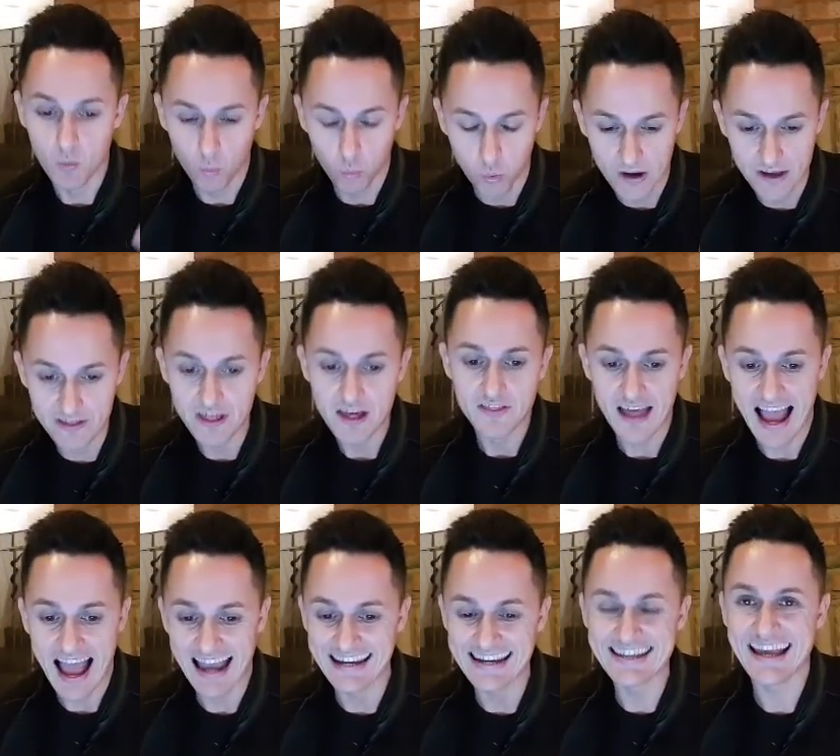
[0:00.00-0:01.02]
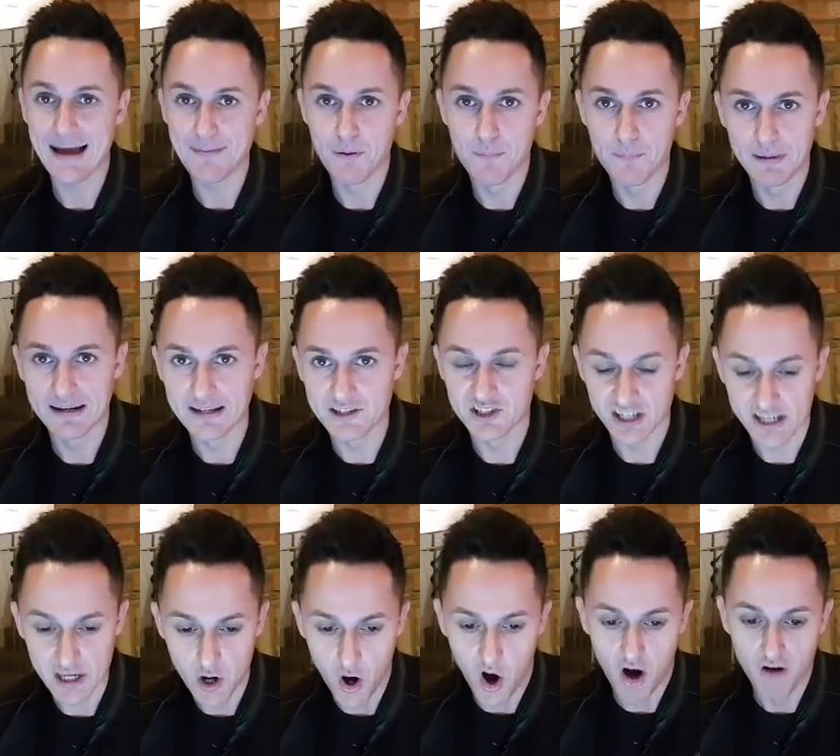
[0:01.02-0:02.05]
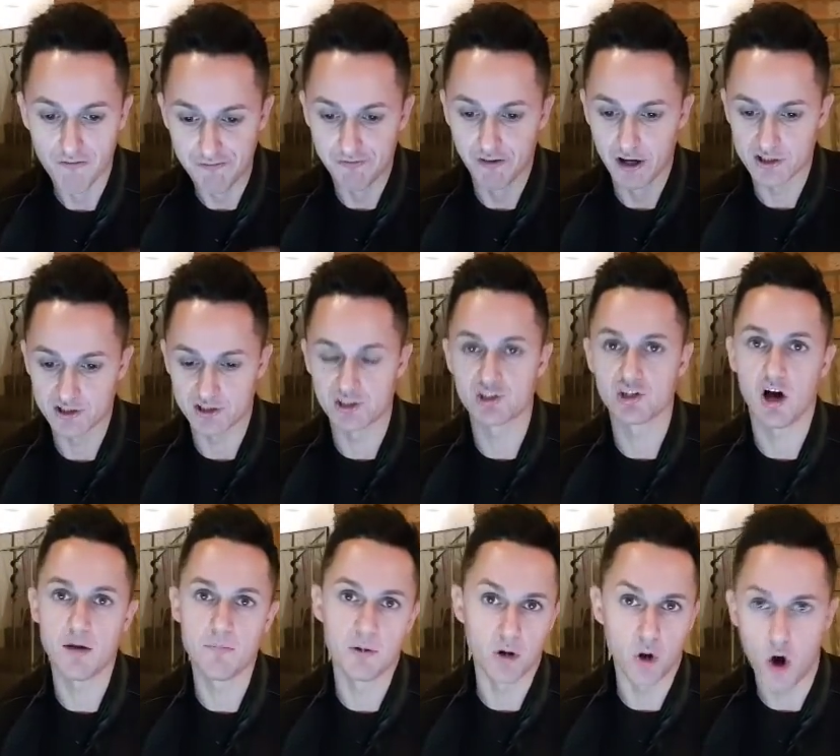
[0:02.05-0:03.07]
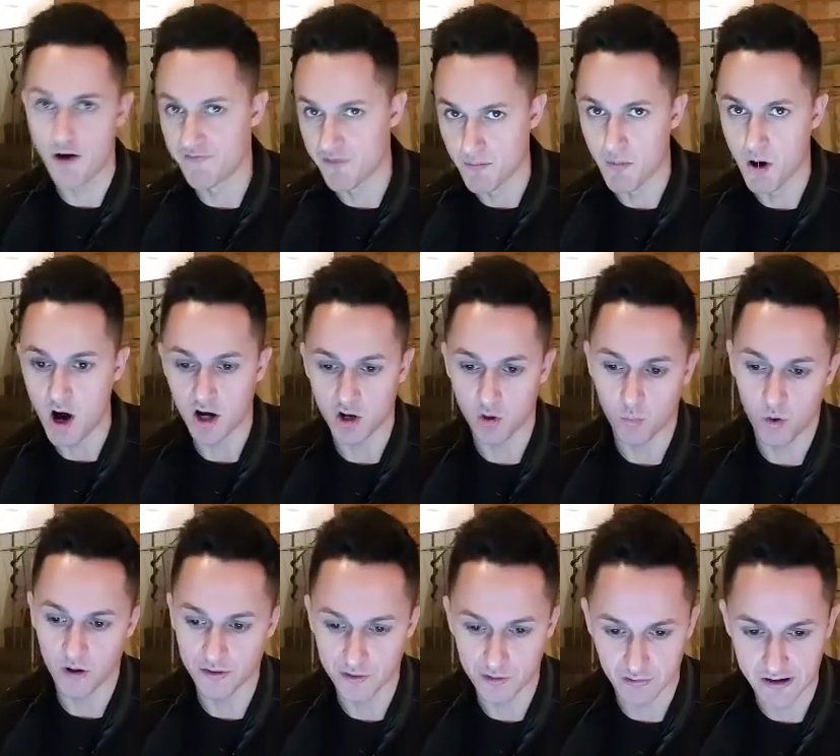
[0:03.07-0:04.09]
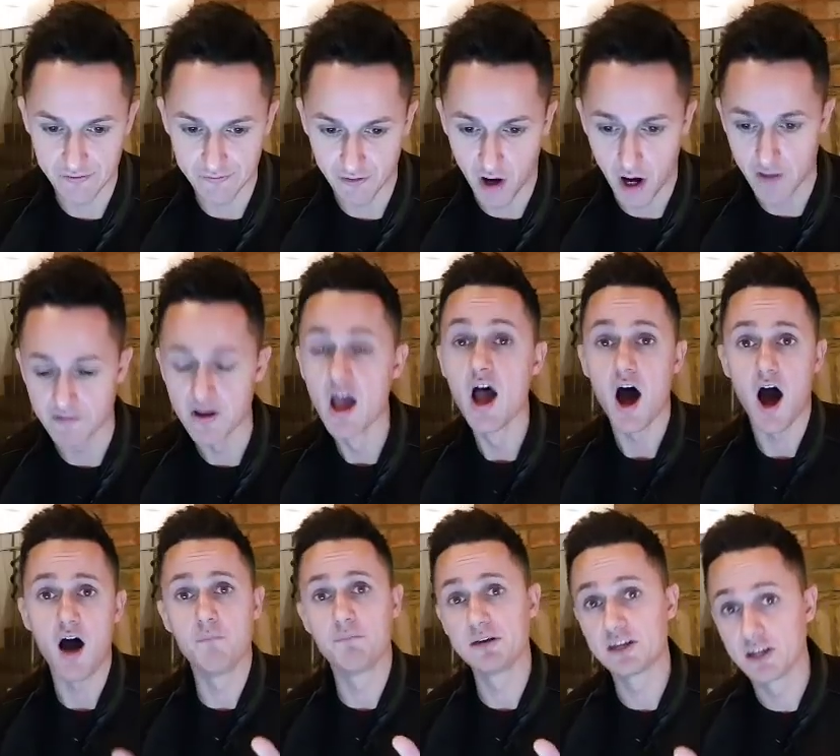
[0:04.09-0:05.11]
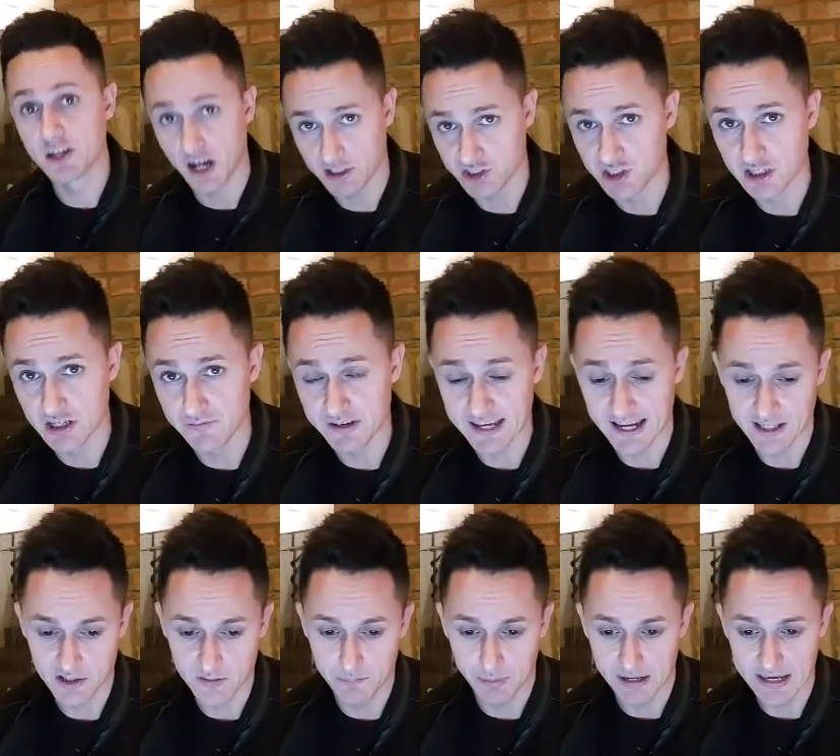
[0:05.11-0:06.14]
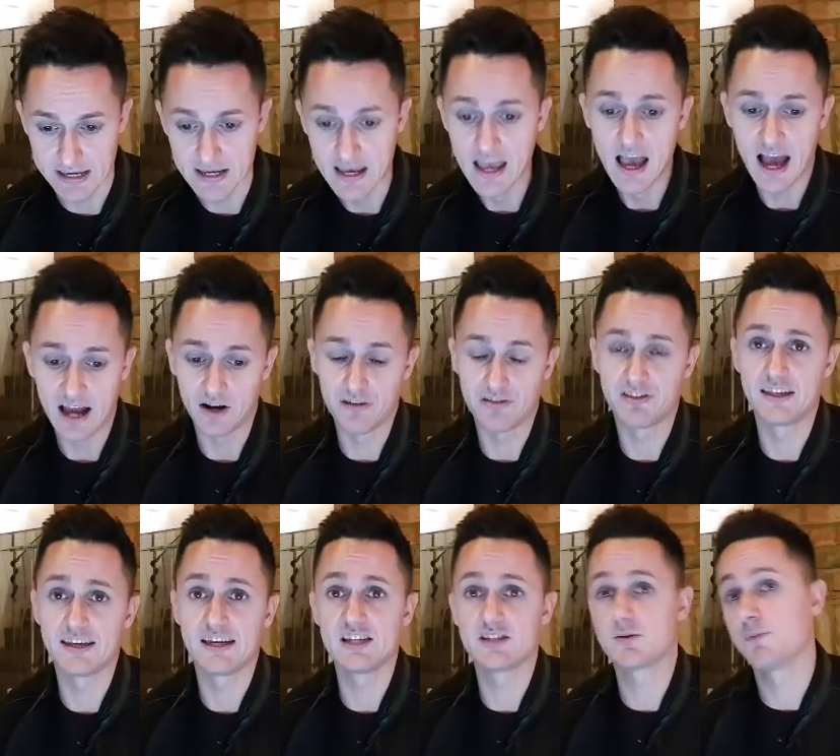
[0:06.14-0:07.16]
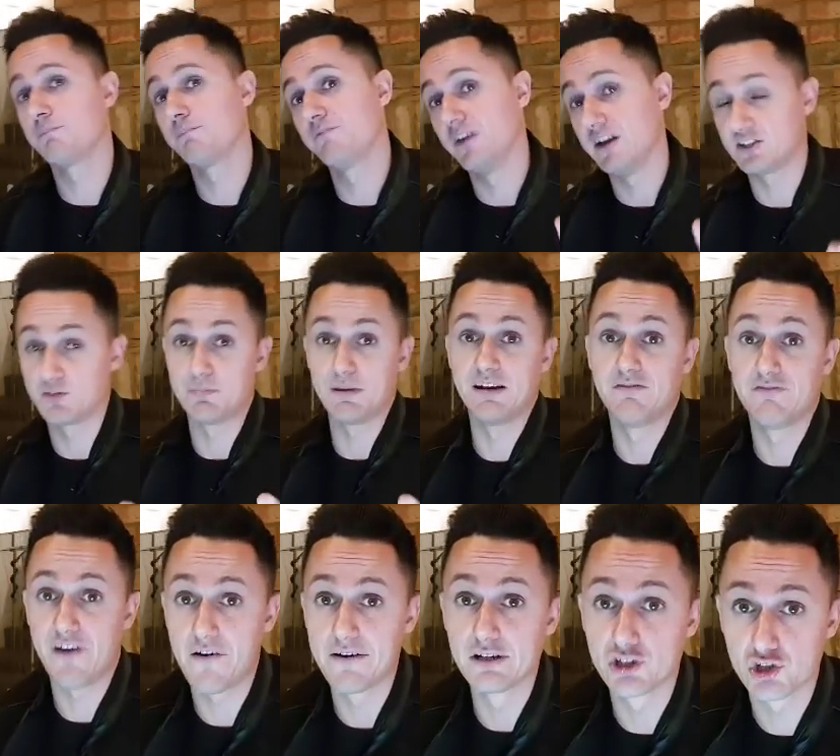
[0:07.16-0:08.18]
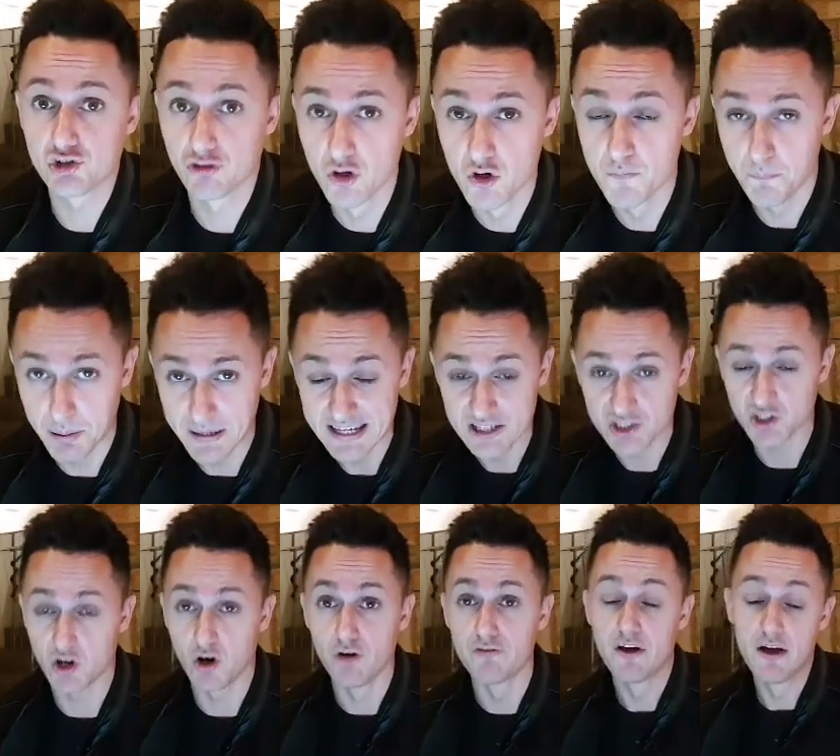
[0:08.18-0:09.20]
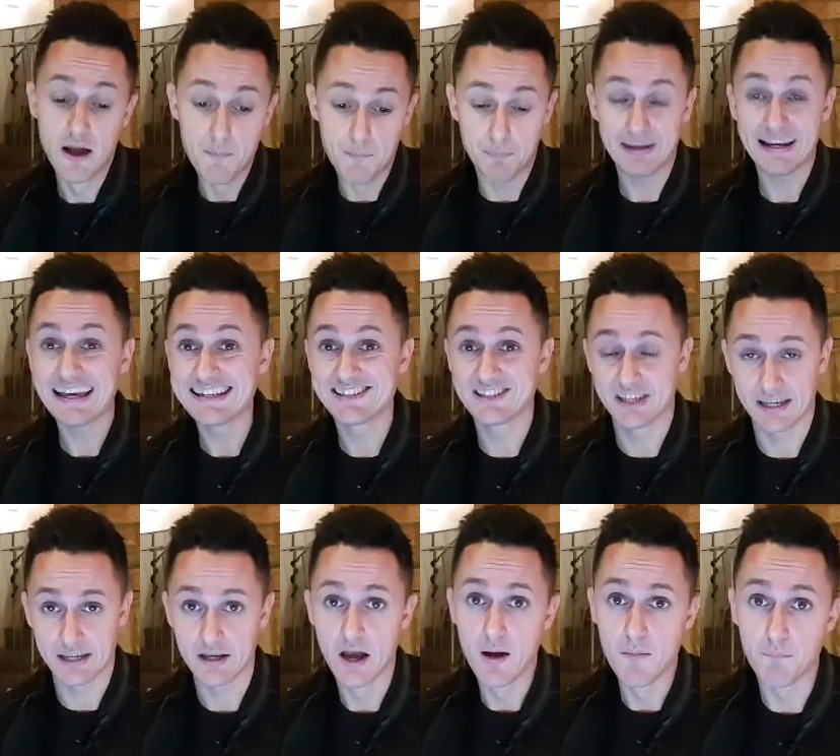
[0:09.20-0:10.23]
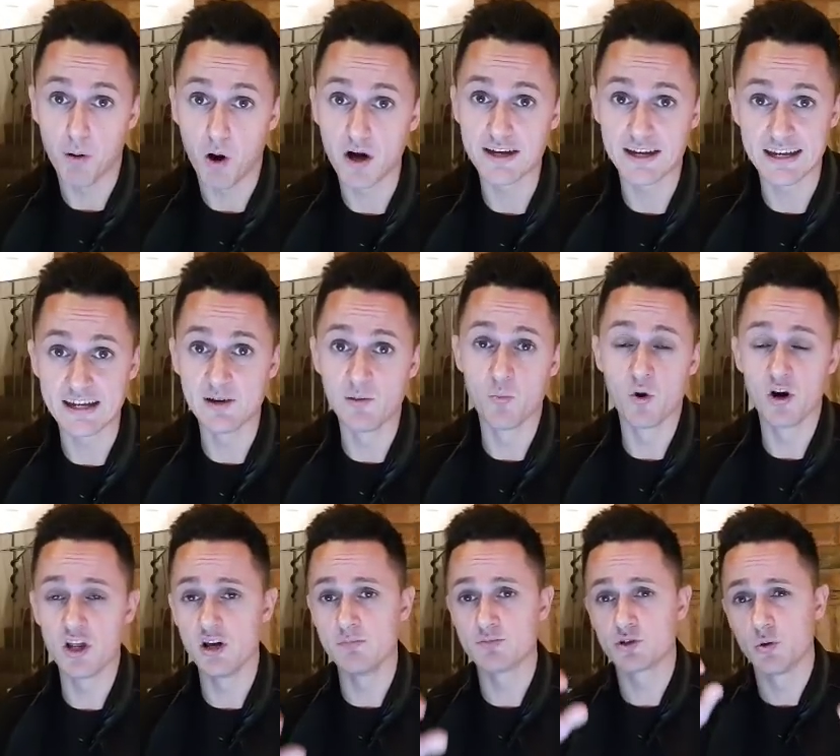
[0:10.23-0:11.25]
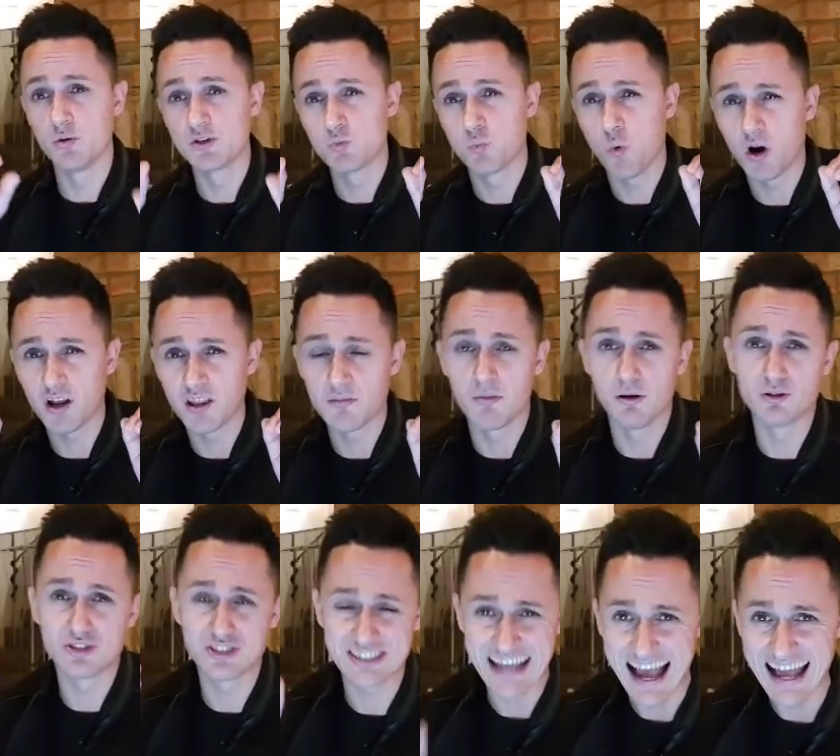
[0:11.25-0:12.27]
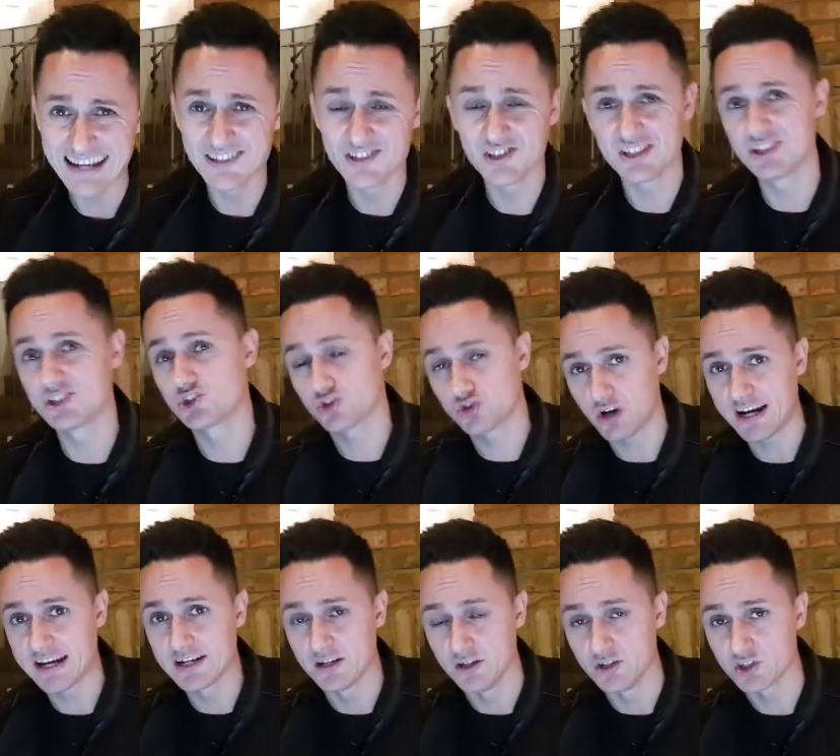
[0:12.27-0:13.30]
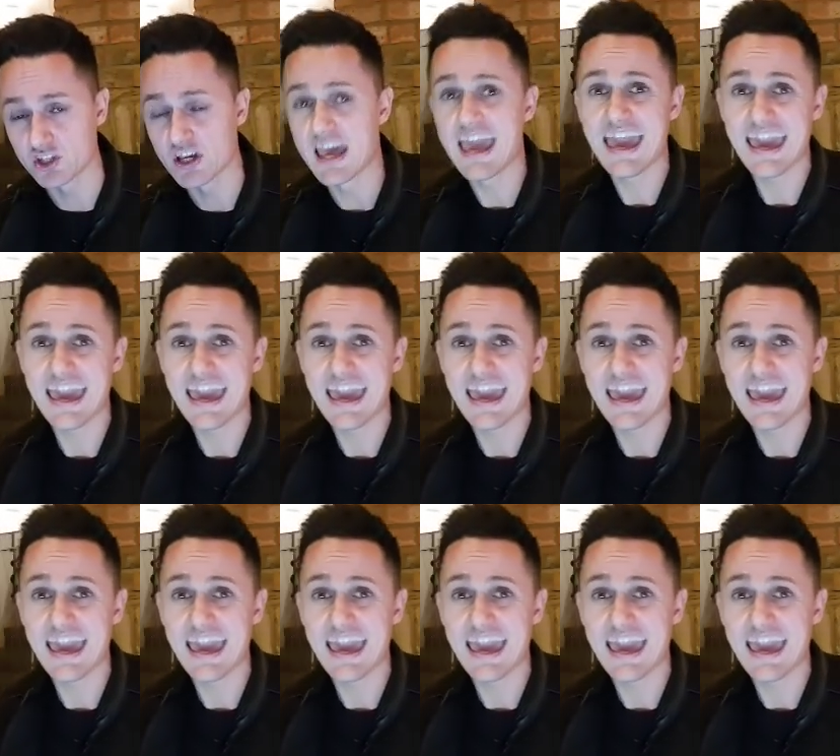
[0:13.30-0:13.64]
with the handicapability of first assignment off a marker 135. I'll be gutted if he gets beat. And I think it's, a, it's been a very shrewd piece of placing by Ian Williams, who is one of the most talented trainers